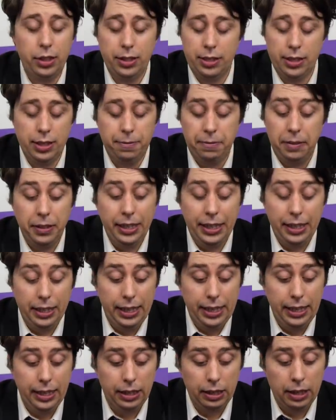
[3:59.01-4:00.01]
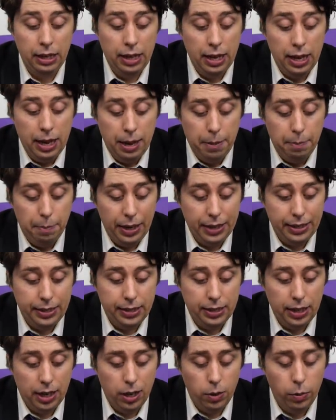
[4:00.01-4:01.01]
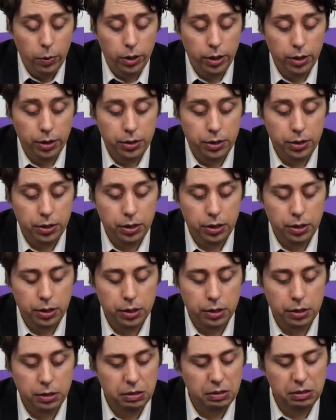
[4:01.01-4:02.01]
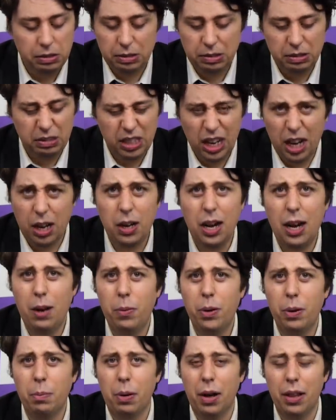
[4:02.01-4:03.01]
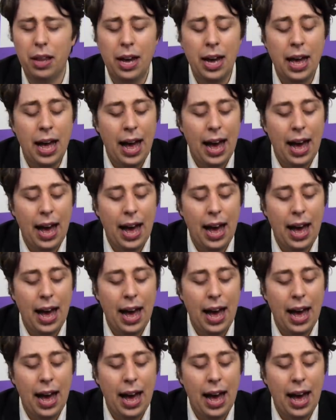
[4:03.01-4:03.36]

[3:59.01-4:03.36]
It's an affiliate link, but I wouldn't, I, I wouldn't bother.